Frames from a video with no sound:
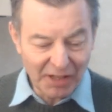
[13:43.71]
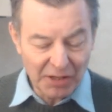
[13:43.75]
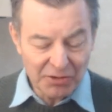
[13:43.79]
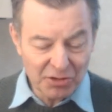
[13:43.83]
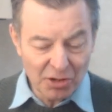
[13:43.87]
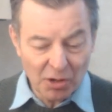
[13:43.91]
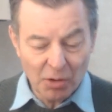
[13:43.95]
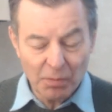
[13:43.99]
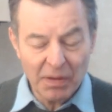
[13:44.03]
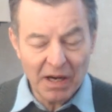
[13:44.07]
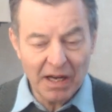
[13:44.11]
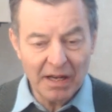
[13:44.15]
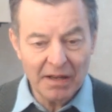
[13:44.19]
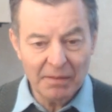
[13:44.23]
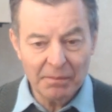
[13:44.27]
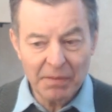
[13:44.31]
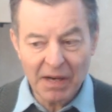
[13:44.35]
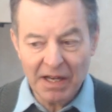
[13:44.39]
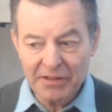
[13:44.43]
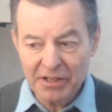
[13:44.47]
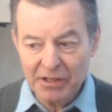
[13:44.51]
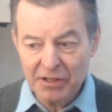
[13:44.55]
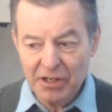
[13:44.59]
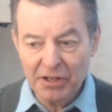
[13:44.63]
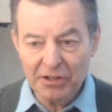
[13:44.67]
So
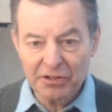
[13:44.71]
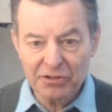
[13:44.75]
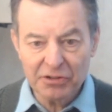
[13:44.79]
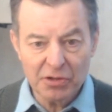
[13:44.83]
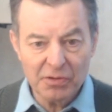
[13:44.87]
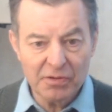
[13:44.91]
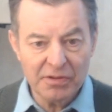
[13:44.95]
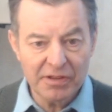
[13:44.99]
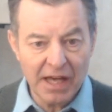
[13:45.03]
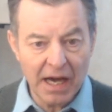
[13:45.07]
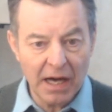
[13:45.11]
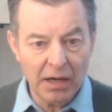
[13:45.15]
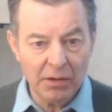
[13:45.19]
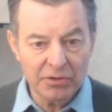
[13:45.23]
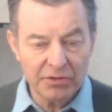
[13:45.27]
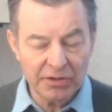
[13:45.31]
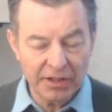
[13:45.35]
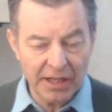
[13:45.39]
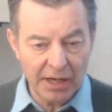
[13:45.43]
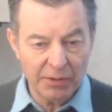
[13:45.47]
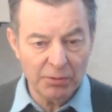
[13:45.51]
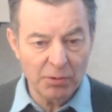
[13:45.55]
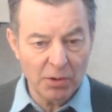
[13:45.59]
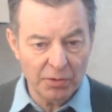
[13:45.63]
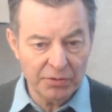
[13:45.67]
by the year
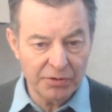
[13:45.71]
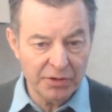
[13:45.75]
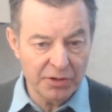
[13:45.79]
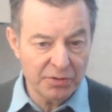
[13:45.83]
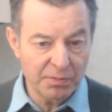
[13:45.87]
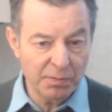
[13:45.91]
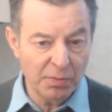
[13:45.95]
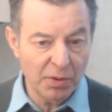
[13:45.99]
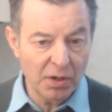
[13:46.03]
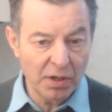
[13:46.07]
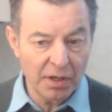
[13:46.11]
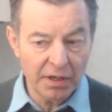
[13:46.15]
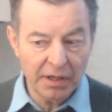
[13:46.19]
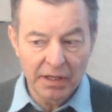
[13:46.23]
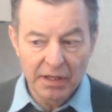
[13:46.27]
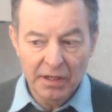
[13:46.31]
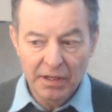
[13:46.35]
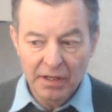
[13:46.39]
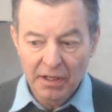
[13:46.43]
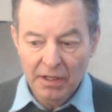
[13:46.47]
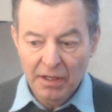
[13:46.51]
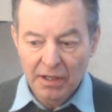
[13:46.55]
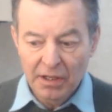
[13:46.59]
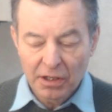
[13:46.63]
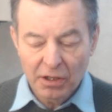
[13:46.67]
2000, I wrote this book
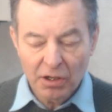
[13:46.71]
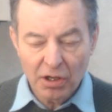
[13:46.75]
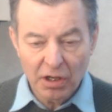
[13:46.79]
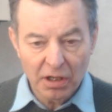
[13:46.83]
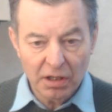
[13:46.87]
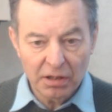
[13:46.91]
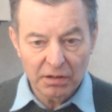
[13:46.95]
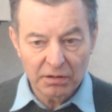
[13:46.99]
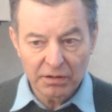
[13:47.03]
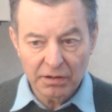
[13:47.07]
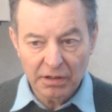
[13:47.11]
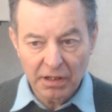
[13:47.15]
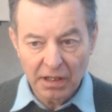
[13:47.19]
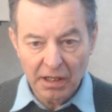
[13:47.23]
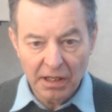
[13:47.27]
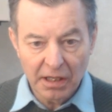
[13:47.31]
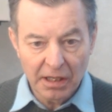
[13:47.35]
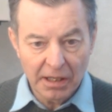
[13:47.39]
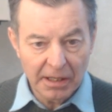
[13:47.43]
called